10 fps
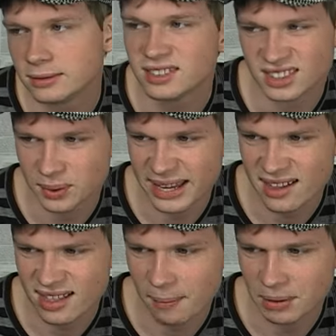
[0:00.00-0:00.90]
so I
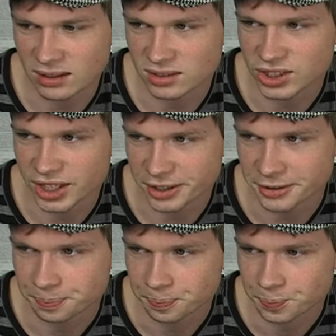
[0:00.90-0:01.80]
guess that means, you know,
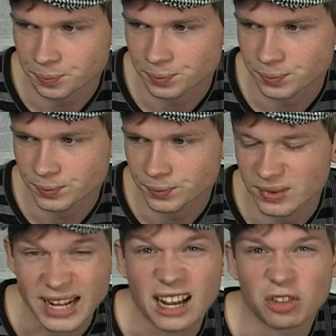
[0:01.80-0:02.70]

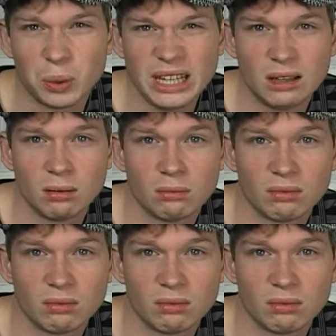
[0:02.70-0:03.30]
next week.